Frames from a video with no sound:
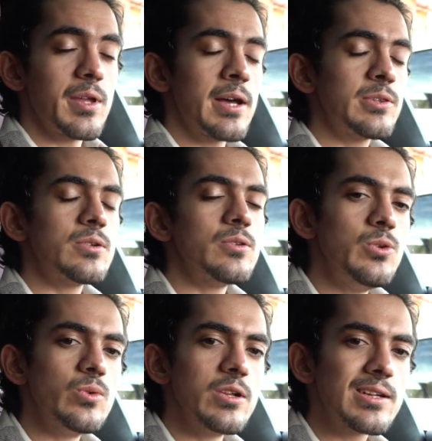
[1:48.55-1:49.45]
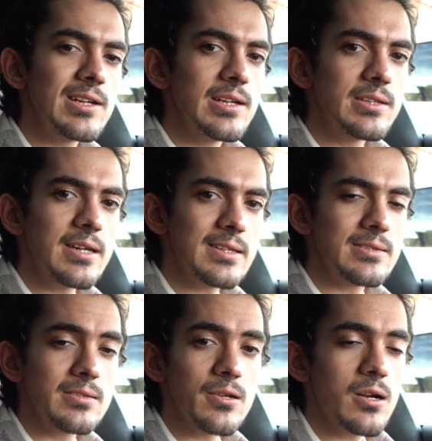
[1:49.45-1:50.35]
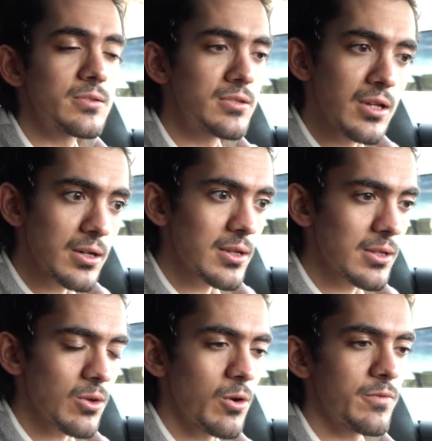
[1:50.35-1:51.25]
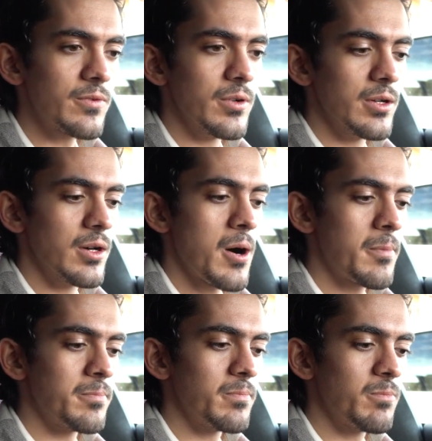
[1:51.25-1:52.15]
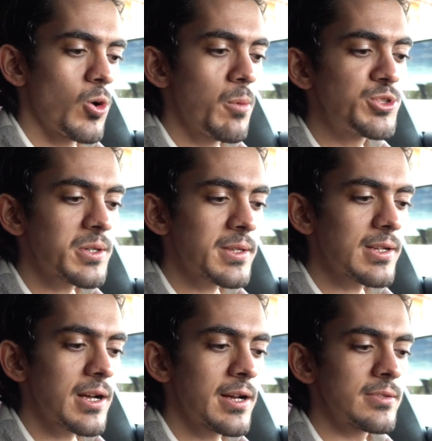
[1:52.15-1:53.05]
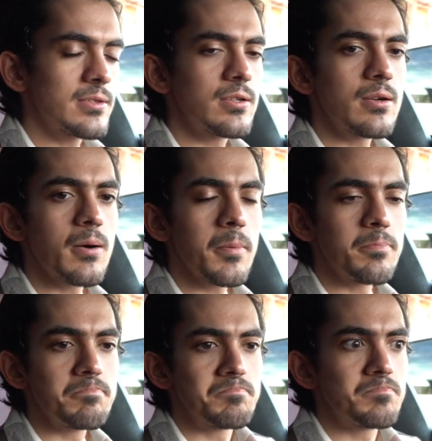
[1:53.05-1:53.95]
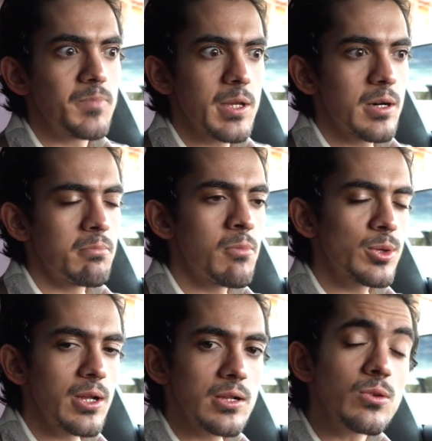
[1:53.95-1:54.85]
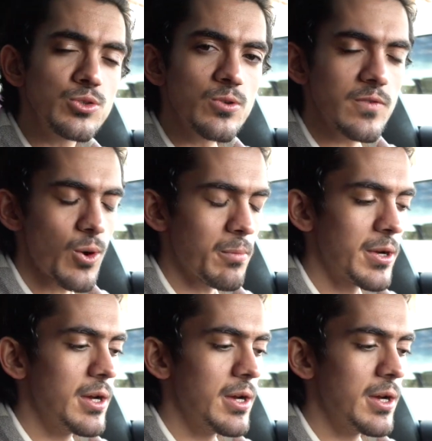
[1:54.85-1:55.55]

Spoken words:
and you will see that there are dozens of options and models to choose from.